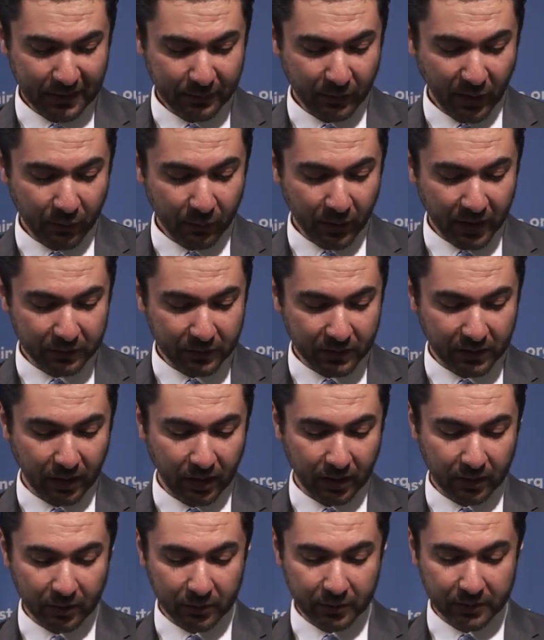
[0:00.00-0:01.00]
So I want to
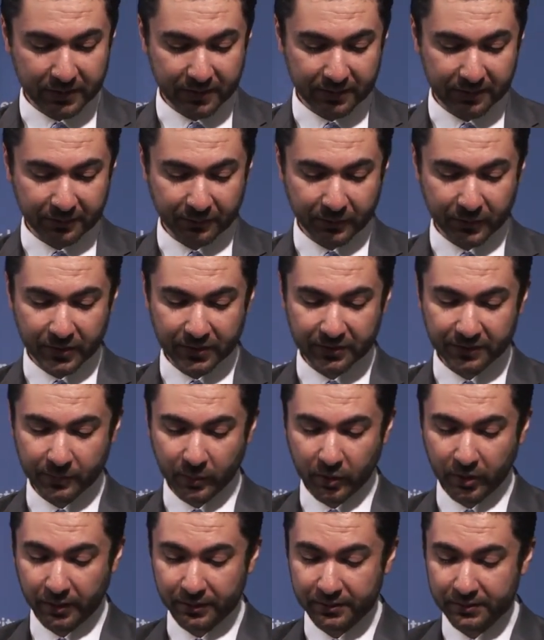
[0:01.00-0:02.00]
conclude this first
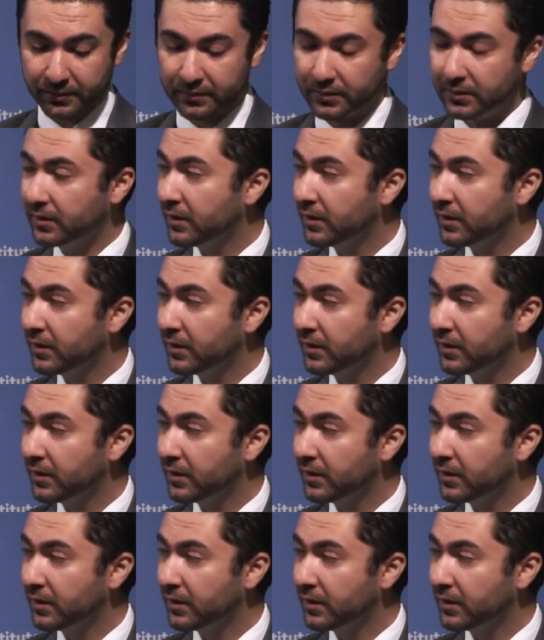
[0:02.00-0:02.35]
part.